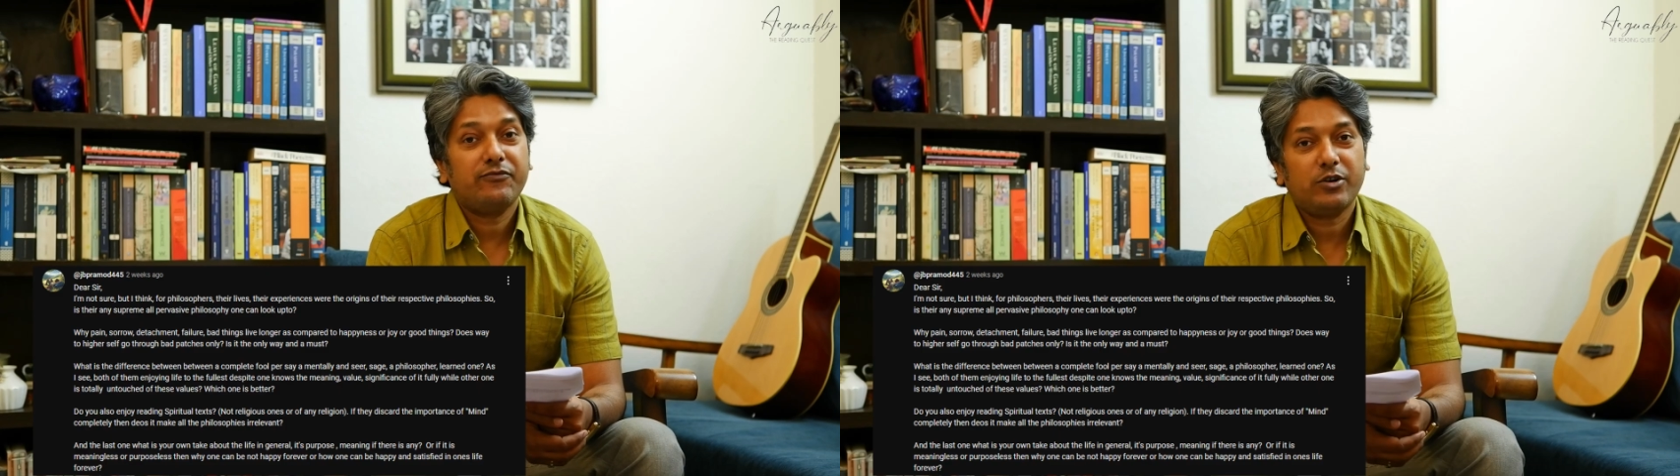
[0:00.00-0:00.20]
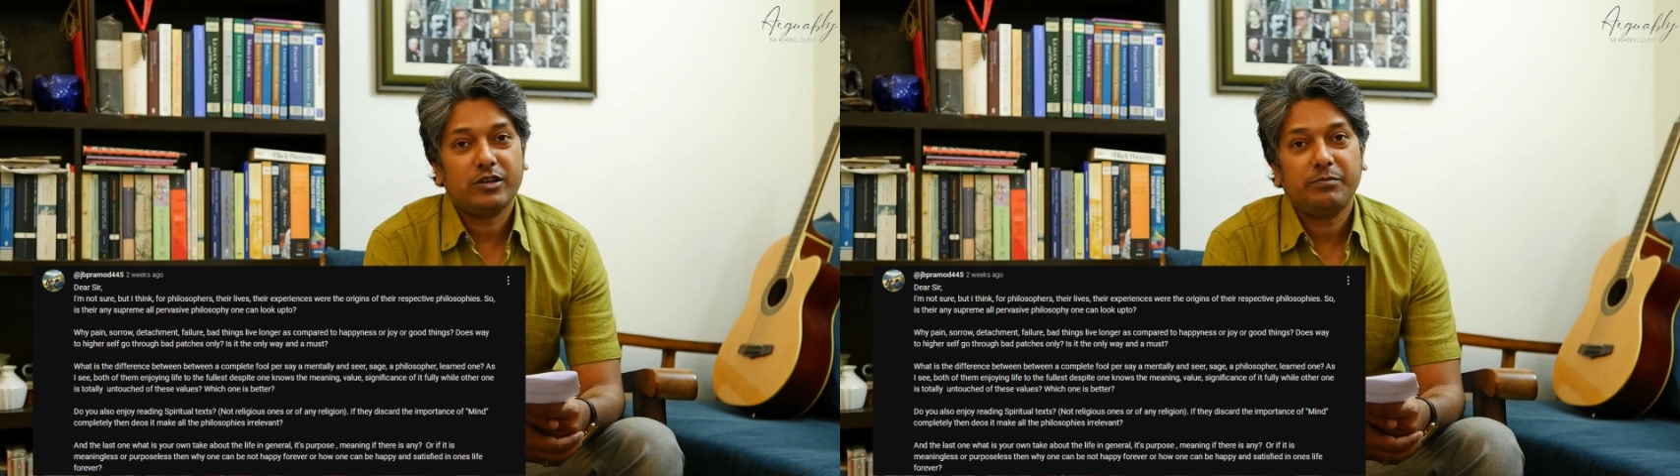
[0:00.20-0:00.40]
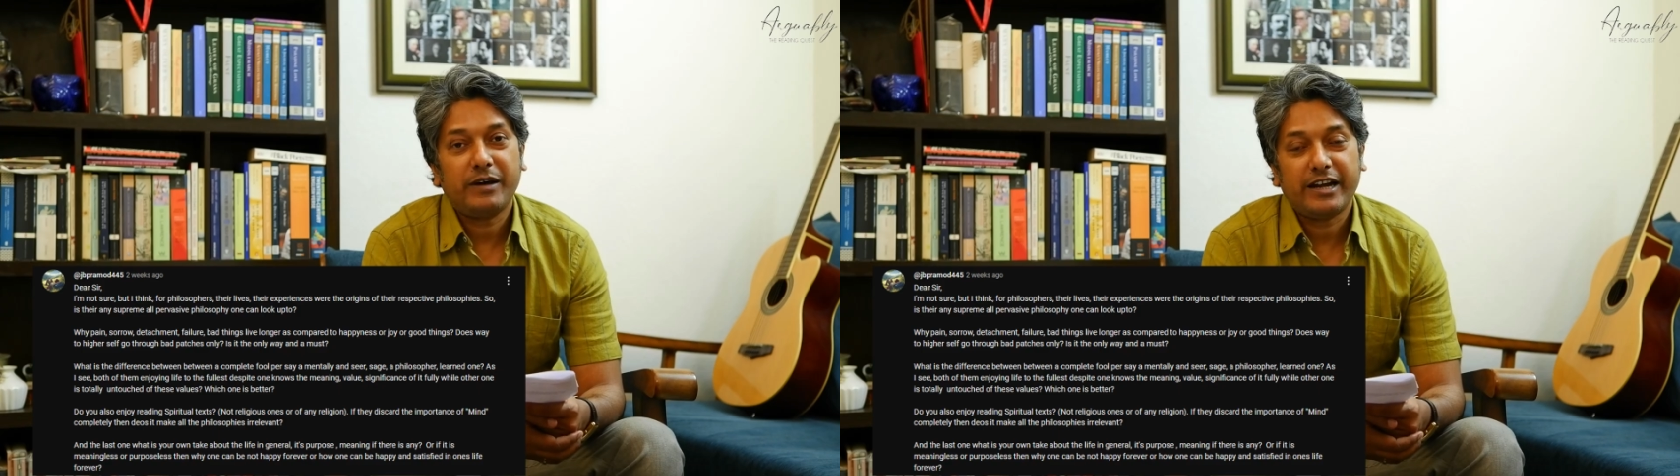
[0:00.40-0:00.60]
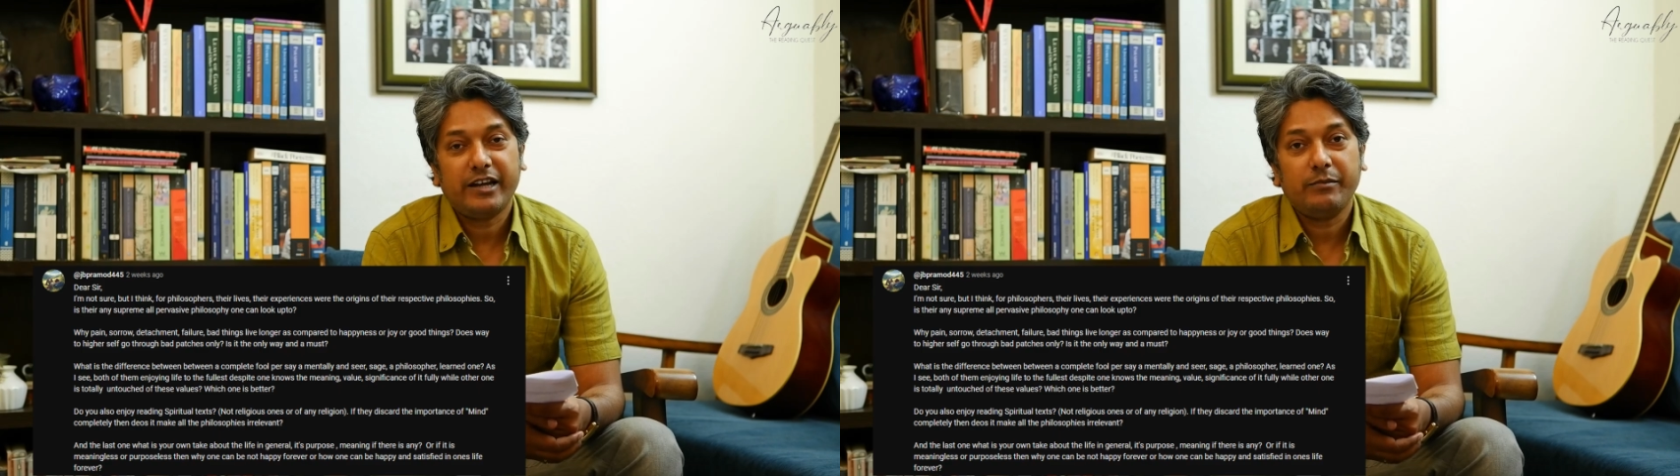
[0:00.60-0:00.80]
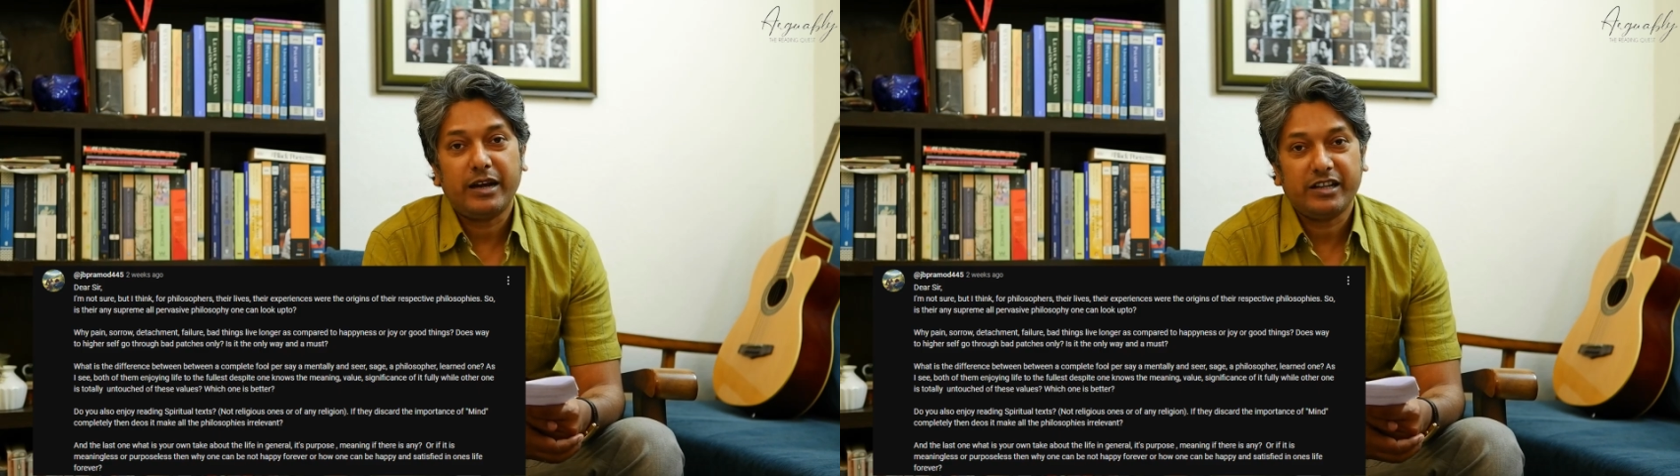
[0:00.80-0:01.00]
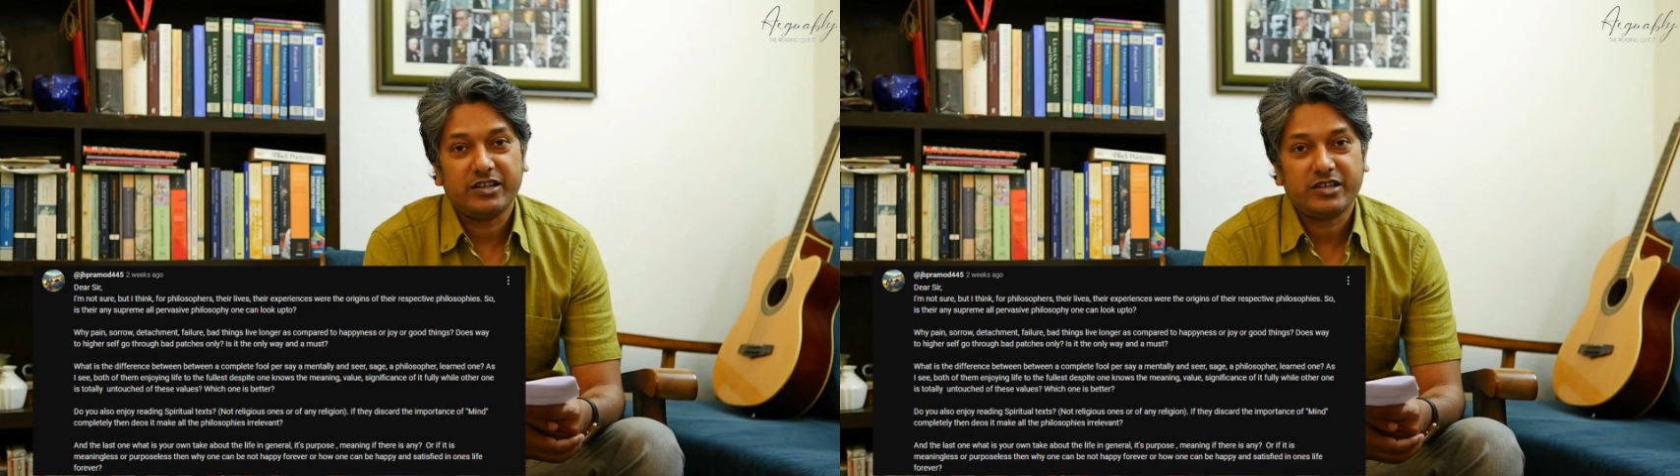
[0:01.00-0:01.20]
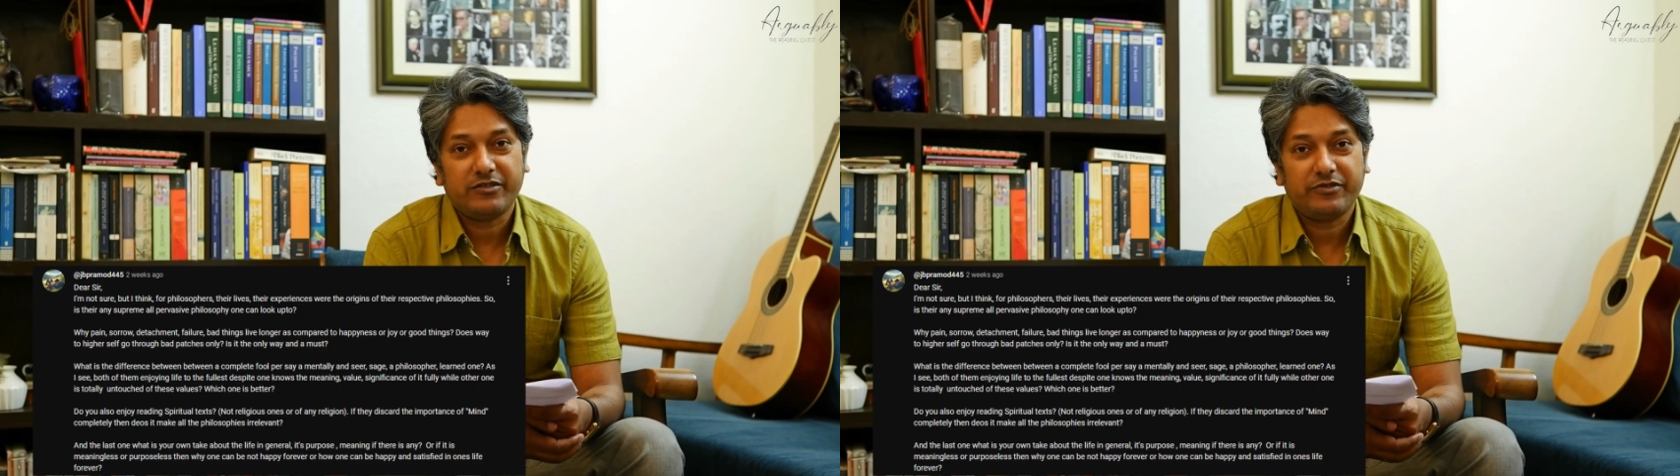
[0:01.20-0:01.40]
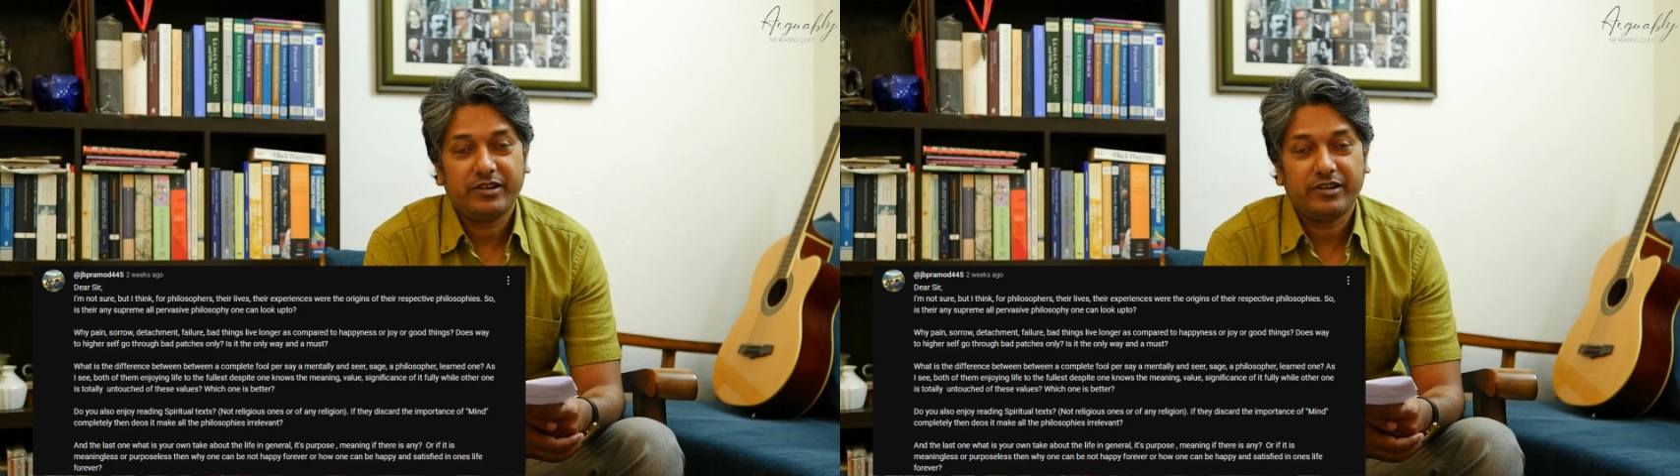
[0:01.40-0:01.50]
for the paradigmatic shift.